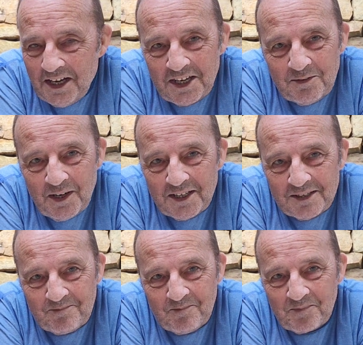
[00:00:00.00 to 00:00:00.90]
Anyway,
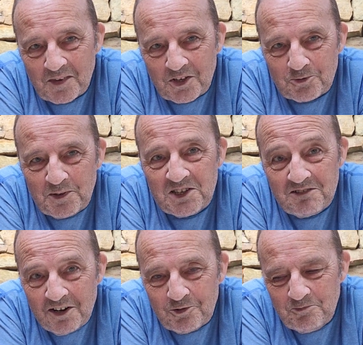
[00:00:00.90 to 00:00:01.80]
I'll spin you
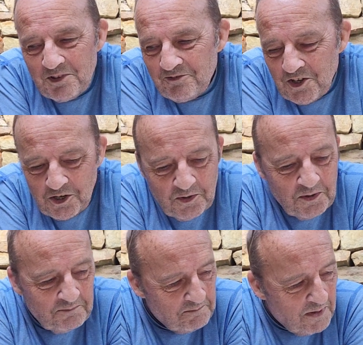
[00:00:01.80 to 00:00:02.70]
around from review,
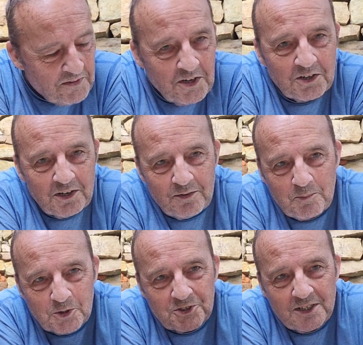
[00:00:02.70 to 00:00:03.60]
and then I'm going to have a
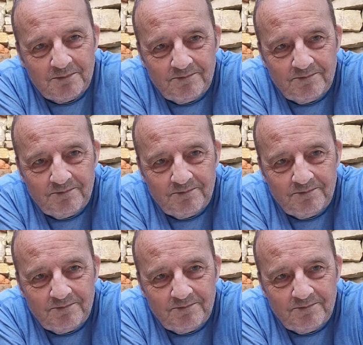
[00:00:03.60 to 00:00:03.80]
butty.